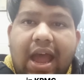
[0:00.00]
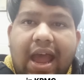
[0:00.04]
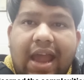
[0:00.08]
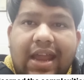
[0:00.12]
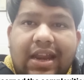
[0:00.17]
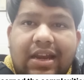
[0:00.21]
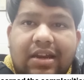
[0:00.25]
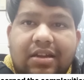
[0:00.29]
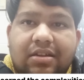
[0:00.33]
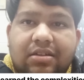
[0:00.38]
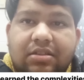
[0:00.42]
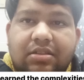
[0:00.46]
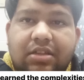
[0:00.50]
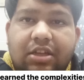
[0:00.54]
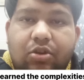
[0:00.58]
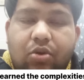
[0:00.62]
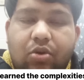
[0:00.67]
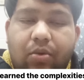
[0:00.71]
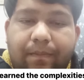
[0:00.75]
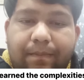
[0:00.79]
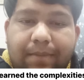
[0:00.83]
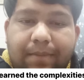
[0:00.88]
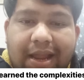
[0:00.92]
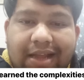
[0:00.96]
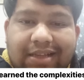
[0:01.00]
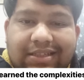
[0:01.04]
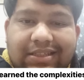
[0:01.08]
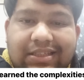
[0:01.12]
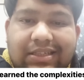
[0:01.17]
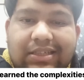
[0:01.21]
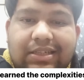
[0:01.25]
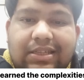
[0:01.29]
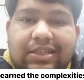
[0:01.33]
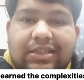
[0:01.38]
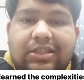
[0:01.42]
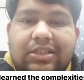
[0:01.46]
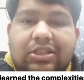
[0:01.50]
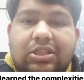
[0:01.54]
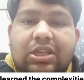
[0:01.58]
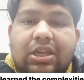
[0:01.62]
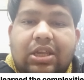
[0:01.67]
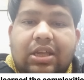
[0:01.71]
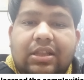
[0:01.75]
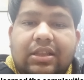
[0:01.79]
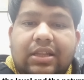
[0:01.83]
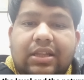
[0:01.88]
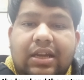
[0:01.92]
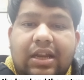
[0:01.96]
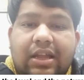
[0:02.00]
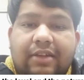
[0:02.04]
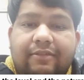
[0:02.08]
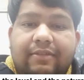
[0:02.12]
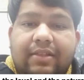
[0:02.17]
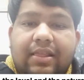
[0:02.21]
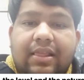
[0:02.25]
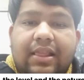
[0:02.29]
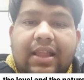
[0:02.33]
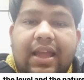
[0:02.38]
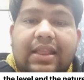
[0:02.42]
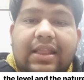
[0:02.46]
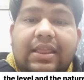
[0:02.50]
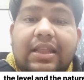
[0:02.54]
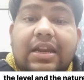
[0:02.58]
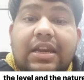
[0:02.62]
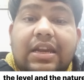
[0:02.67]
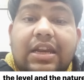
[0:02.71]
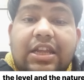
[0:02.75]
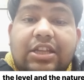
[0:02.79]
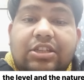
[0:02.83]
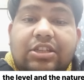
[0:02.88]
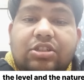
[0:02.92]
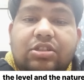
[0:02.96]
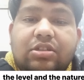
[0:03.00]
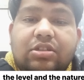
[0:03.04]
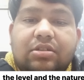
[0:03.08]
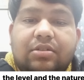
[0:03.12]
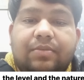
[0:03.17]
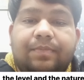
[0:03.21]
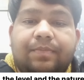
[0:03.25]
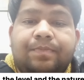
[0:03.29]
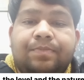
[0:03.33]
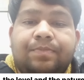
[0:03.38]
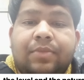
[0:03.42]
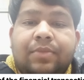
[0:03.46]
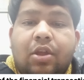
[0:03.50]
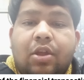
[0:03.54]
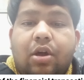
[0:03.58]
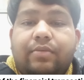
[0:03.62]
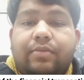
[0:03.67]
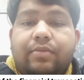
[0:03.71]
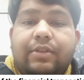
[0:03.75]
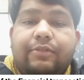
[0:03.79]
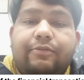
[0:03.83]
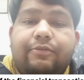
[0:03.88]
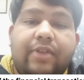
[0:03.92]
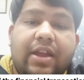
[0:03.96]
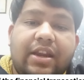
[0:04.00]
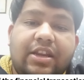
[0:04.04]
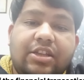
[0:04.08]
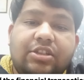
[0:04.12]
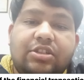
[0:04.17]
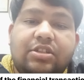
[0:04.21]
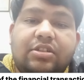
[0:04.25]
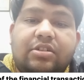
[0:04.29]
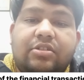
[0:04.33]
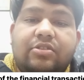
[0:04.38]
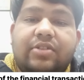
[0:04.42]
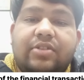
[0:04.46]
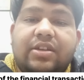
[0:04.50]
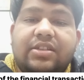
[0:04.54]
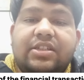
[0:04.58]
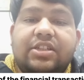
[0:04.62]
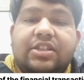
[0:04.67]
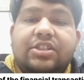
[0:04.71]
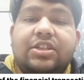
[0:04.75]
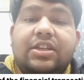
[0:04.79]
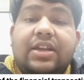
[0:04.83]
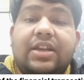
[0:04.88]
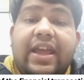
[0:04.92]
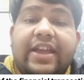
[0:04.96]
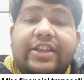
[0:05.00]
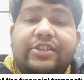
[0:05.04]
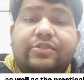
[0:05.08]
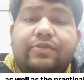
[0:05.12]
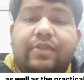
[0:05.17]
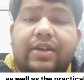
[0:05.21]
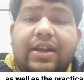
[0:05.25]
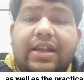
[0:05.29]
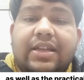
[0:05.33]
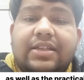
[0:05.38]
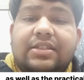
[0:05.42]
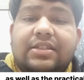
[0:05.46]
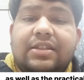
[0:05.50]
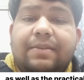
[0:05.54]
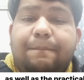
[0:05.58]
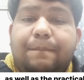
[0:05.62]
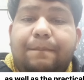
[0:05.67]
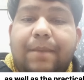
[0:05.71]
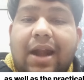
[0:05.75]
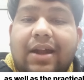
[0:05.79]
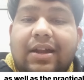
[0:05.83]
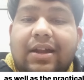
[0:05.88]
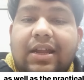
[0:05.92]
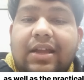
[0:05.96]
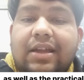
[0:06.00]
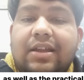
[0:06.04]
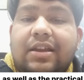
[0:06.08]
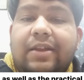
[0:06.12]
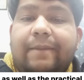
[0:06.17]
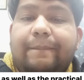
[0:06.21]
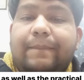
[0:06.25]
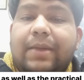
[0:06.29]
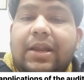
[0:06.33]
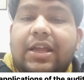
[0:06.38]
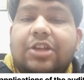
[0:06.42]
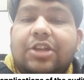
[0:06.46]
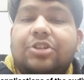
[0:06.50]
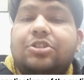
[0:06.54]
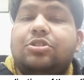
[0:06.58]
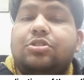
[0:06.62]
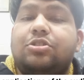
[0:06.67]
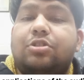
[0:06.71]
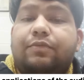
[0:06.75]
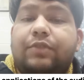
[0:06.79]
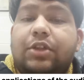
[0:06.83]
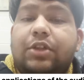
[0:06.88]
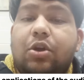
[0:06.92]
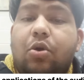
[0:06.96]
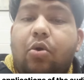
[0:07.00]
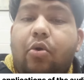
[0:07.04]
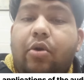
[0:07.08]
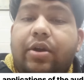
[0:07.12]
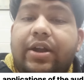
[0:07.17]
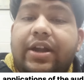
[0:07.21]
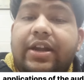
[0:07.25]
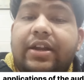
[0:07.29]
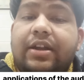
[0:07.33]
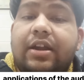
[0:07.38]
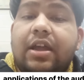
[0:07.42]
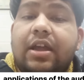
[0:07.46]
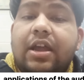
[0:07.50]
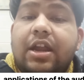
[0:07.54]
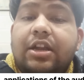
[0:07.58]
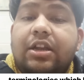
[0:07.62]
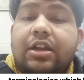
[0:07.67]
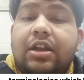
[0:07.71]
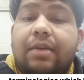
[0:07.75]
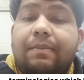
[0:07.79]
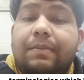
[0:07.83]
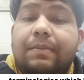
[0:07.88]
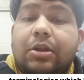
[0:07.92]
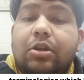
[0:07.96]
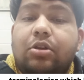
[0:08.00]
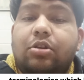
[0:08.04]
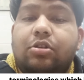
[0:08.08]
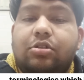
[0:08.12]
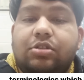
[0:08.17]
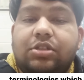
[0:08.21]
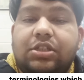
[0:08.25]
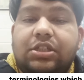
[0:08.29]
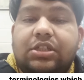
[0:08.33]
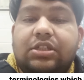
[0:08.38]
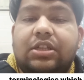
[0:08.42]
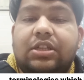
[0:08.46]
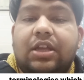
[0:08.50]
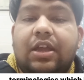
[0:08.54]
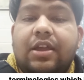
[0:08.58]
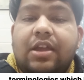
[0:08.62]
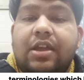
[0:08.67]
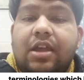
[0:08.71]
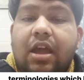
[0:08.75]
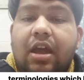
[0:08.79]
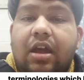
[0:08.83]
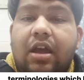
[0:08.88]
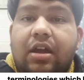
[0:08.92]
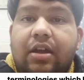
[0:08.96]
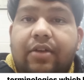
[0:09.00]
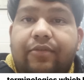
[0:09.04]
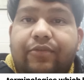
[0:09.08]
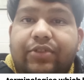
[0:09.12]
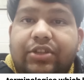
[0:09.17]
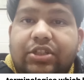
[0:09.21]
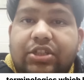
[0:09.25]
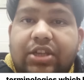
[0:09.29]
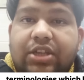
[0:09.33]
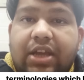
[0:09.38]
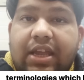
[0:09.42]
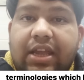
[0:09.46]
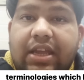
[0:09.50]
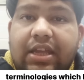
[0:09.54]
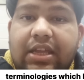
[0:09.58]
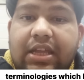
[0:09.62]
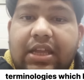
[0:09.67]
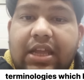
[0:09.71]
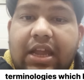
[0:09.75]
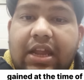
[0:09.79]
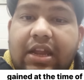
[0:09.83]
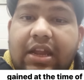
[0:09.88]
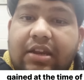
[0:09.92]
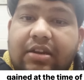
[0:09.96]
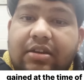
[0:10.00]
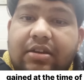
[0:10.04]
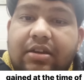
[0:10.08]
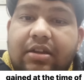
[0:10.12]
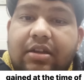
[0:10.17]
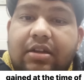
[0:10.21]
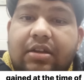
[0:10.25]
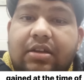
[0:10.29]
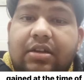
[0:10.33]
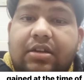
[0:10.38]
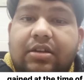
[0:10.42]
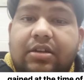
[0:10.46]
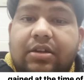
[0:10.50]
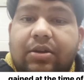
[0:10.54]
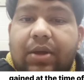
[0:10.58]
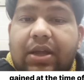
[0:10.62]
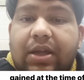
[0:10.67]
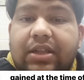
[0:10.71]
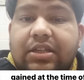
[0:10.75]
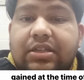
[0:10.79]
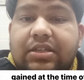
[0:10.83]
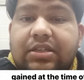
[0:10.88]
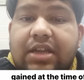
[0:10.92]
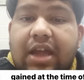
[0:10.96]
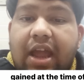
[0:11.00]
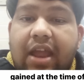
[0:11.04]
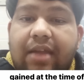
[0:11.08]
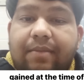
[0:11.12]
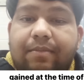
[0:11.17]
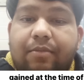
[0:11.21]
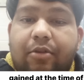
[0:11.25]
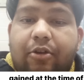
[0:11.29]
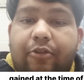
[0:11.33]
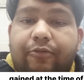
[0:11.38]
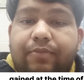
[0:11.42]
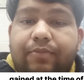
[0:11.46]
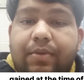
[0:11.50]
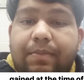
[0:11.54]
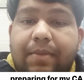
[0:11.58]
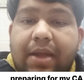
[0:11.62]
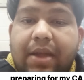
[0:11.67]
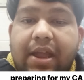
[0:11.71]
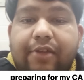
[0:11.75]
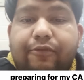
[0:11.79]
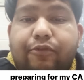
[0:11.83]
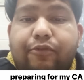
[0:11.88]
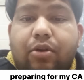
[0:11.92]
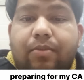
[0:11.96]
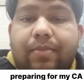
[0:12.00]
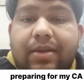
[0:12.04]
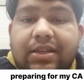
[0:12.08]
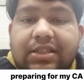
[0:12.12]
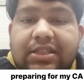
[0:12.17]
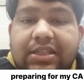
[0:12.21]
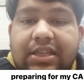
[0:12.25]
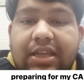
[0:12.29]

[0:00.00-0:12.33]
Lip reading: I learned the complexities, the level and the nature of the financial transaction as well as the practical implications of the audit terminologies which I gained at the time of preparing for my